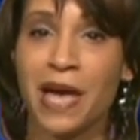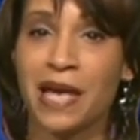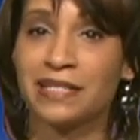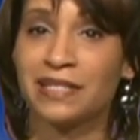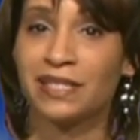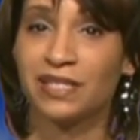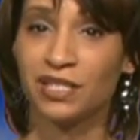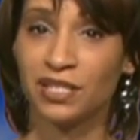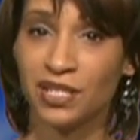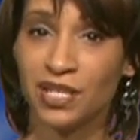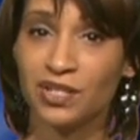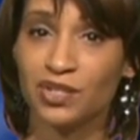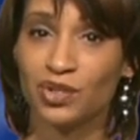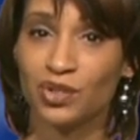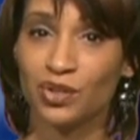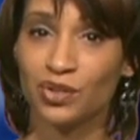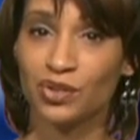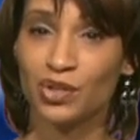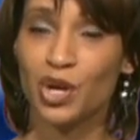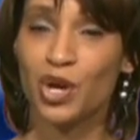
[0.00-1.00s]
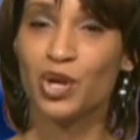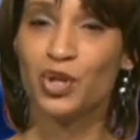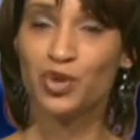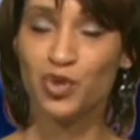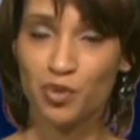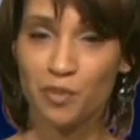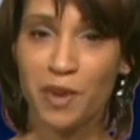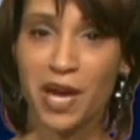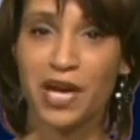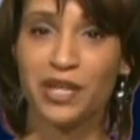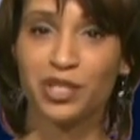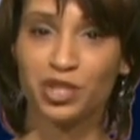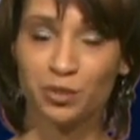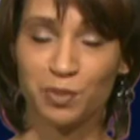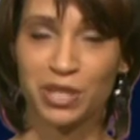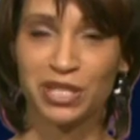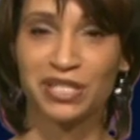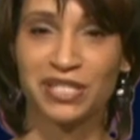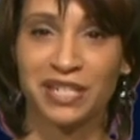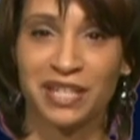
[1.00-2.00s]
as the center's new
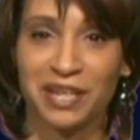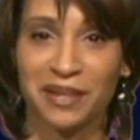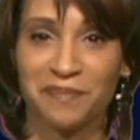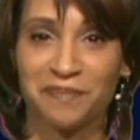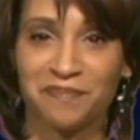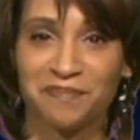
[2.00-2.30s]
management team.